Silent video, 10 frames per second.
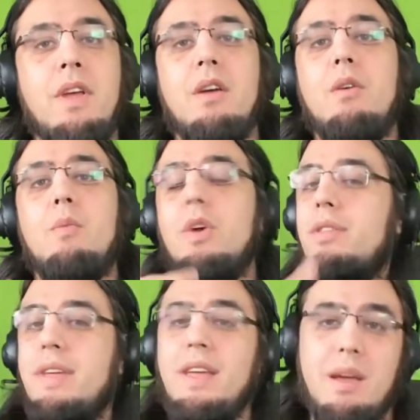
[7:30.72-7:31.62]
When
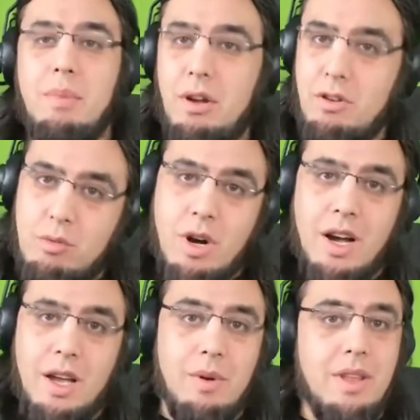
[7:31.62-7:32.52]
you're thinking about
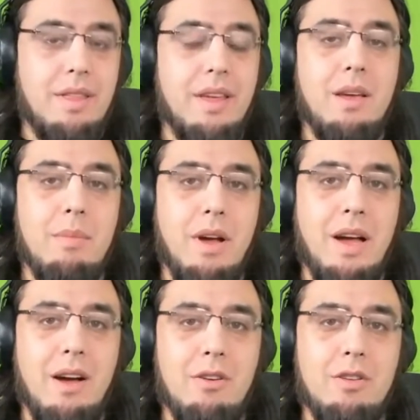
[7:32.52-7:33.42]
UI, when you're thinking about
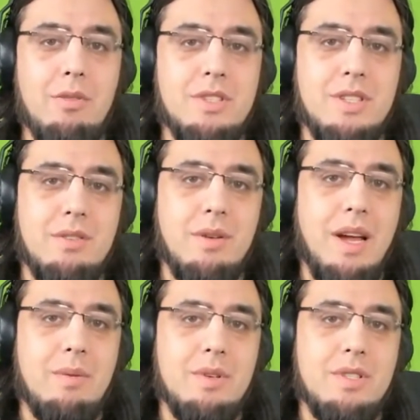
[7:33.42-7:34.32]
how humans
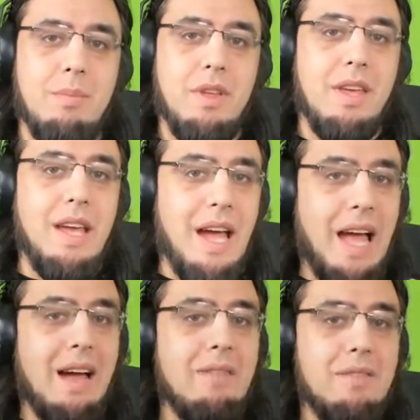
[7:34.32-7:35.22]
interact with something, you
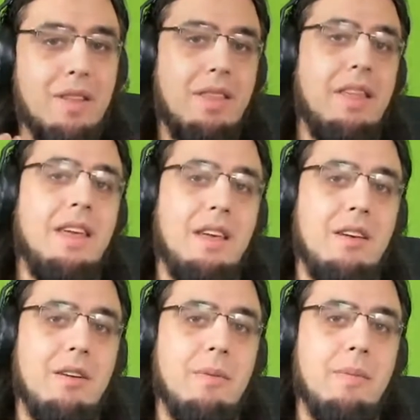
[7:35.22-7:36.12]
have to think
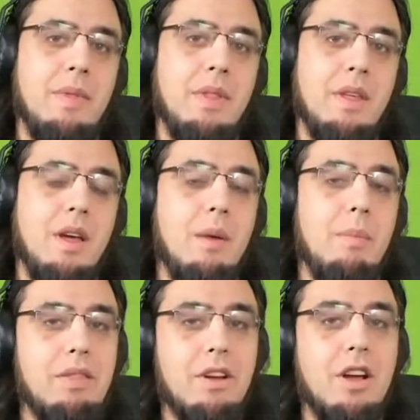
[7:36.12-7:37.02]

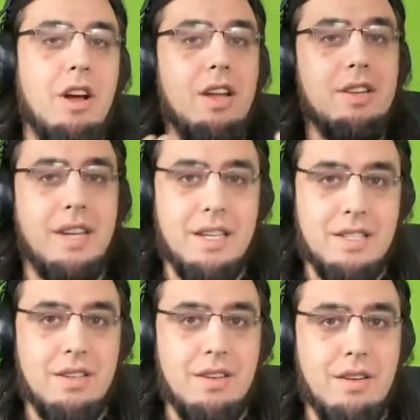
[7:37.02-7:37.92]
about the
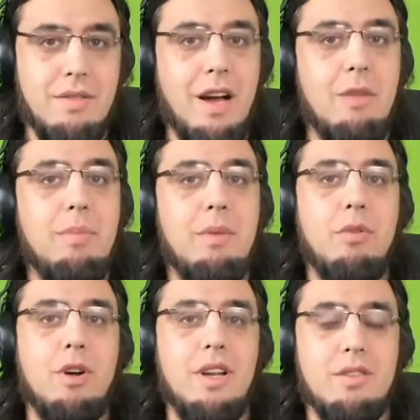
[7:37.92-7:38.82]
context of how
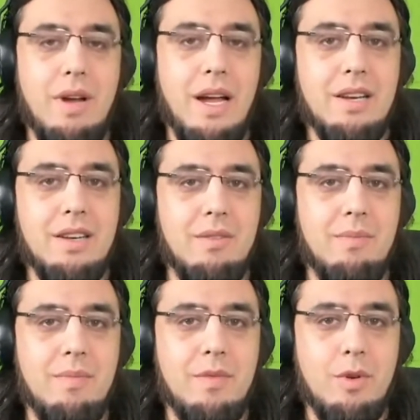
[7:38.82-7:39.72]
people are interacting,
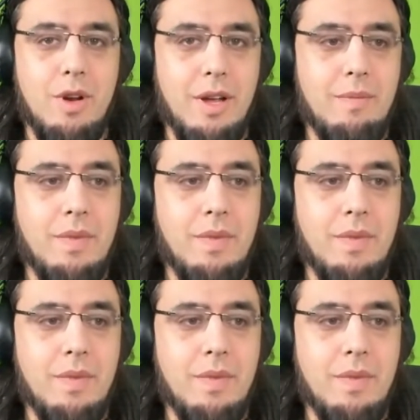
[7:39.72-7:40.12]
right?